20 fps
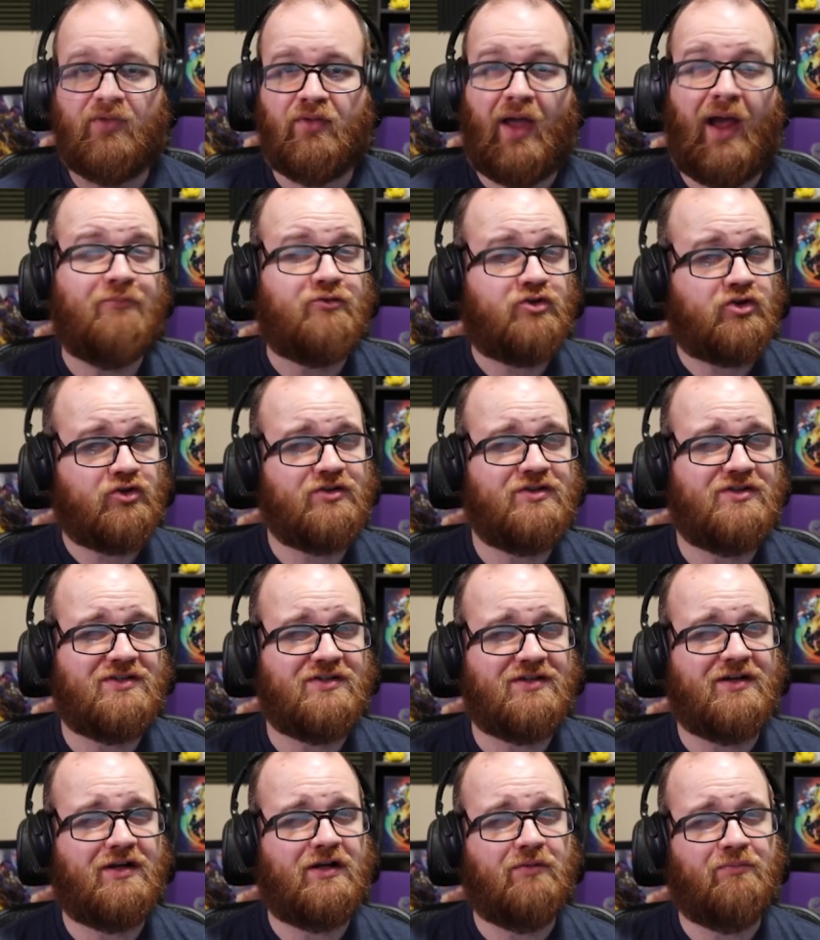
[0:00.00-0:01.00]
I'm sure this
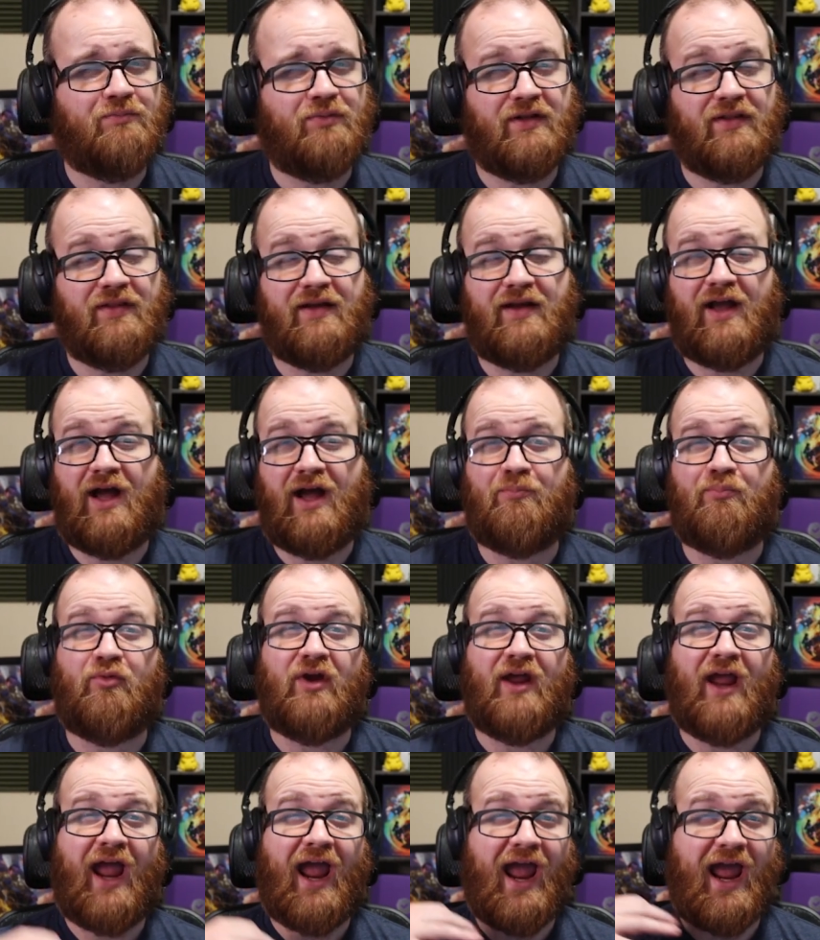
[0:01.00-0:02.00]
isn't a completely
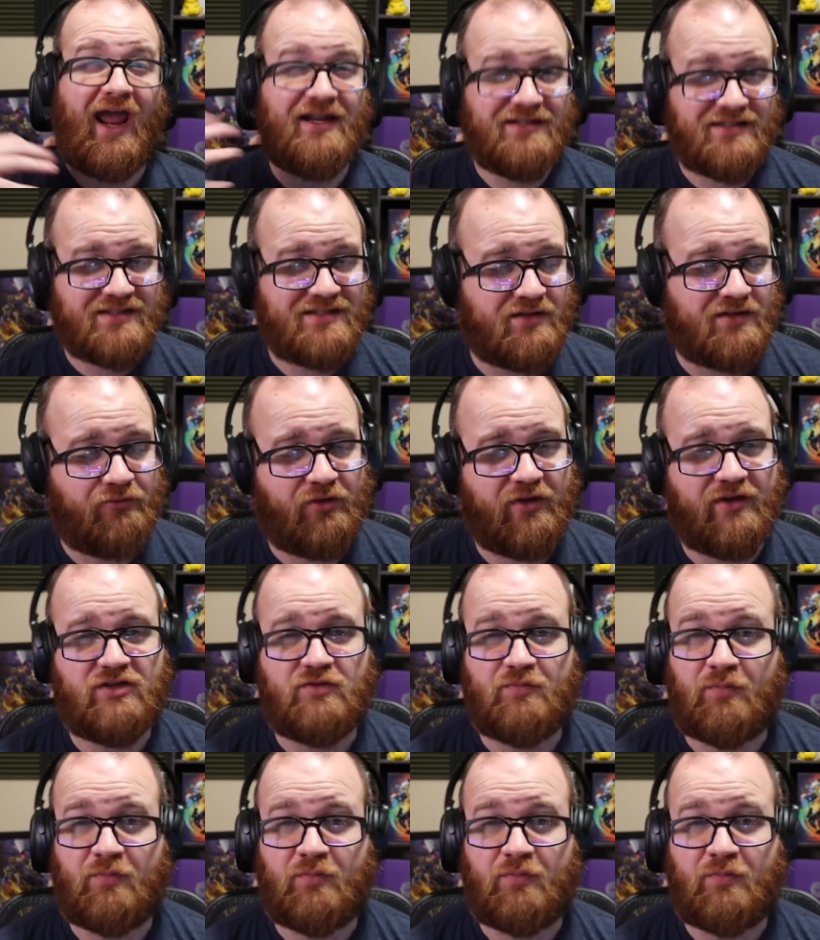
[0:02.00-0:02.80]
comprehensive list,